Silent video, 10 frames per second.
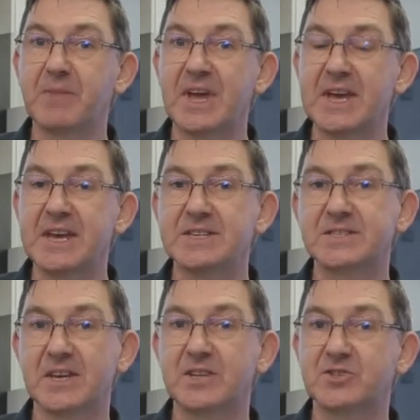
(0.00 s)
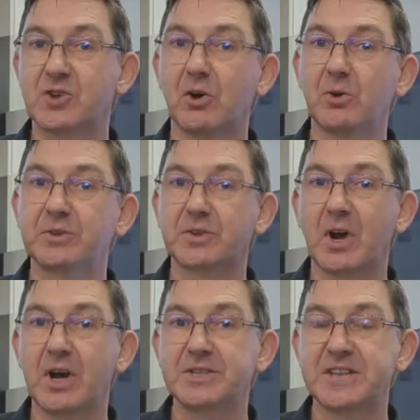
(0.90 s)
is installed
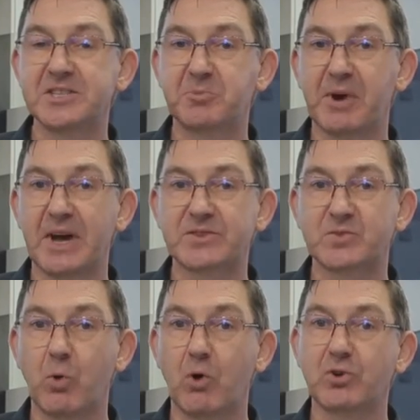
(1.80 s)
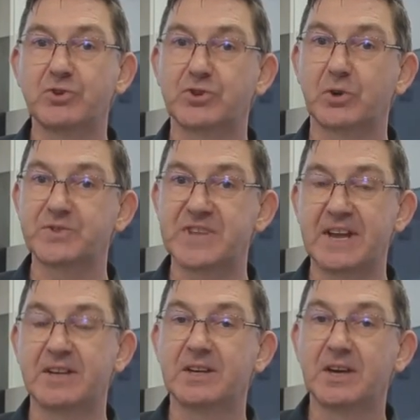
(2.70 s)
Datapath's Wall Control
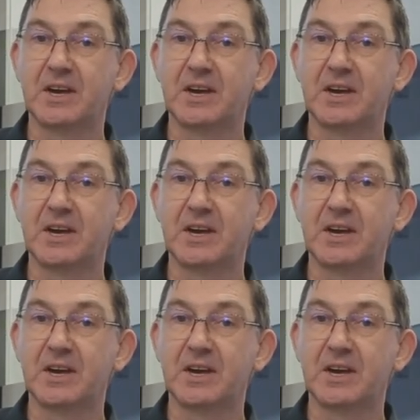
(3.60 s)
10